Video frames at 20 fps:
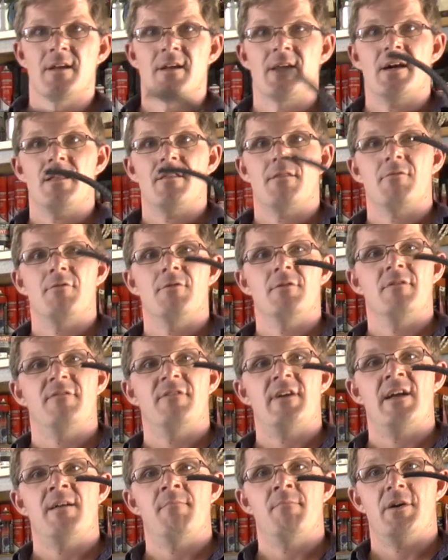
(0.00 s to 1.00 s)
cut through the
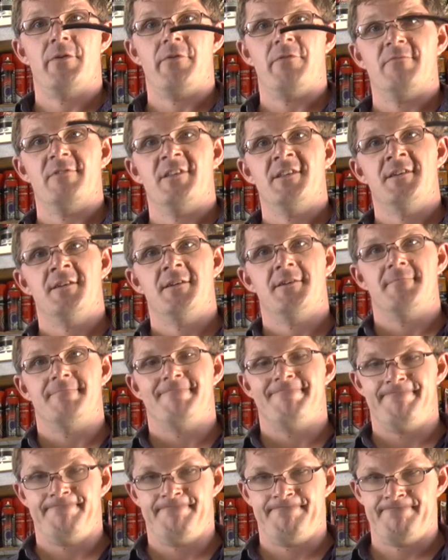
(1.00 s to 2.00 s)
fan belt, didn't it?
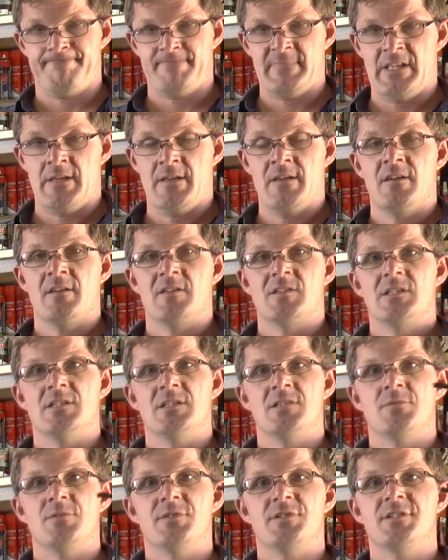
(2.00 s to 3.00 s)
So
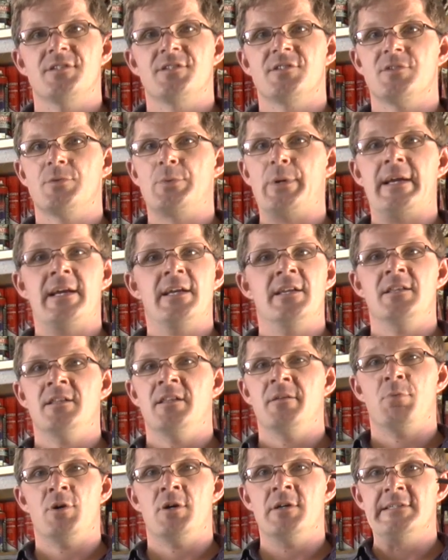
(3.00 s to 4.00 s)
this was just swinging in
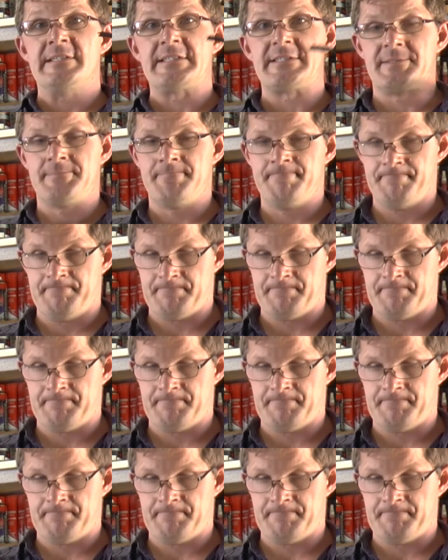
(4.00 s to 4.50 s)
the breeze.